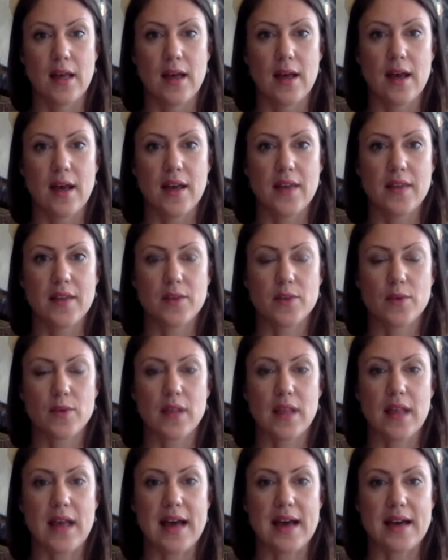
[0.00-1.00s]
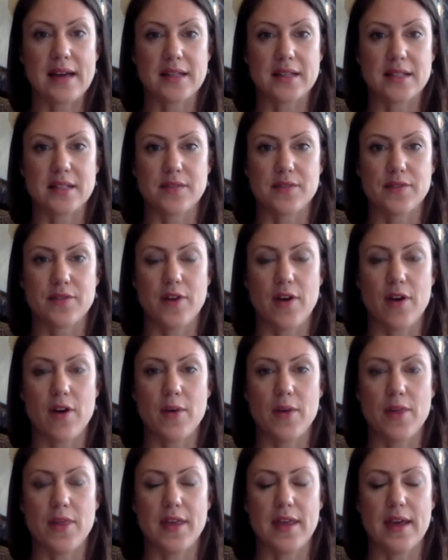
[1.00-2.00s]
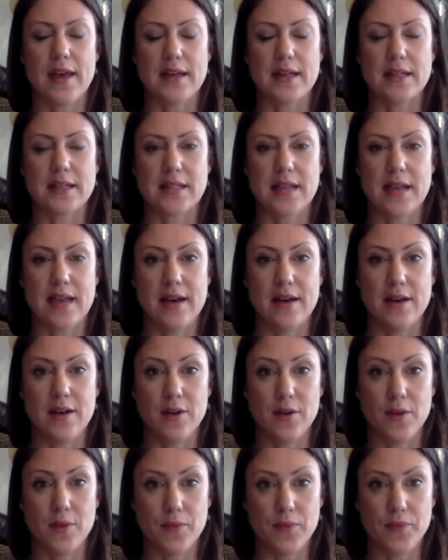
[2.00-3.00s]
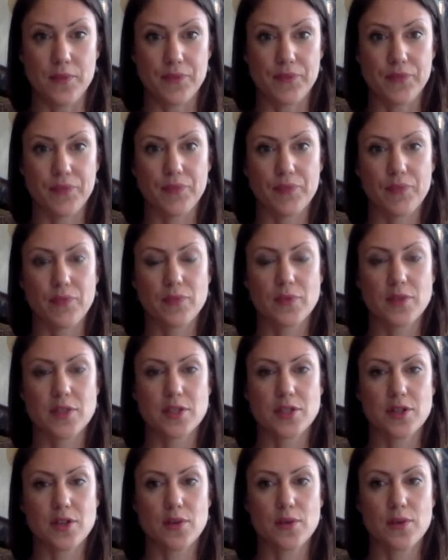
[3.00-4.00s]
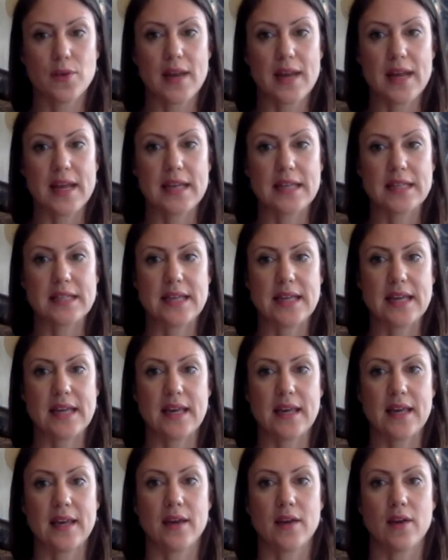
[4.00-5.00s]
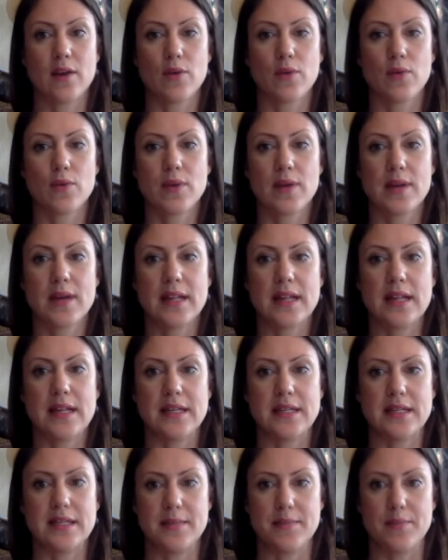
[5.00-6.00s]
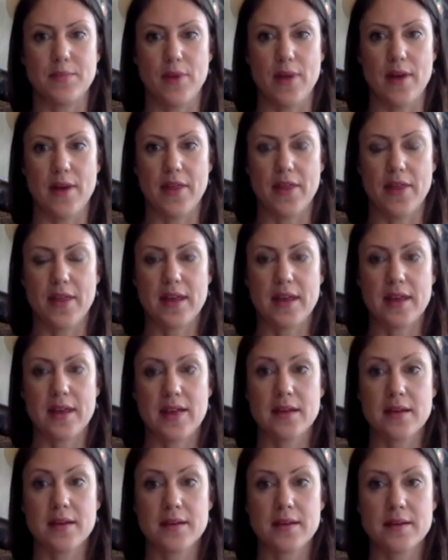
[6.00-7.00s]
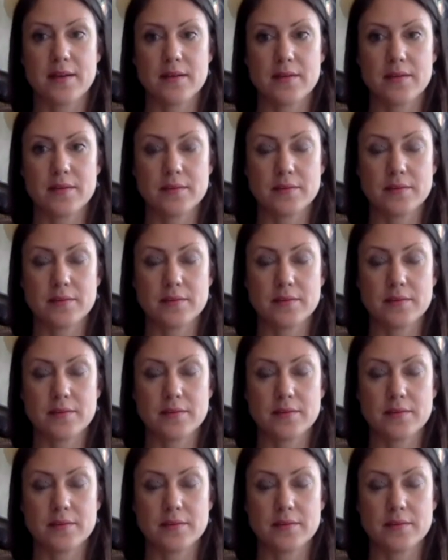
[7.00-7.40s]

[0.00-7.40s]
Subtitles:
and then relax and fall with the exhale. So ready, taking a really deep breath in.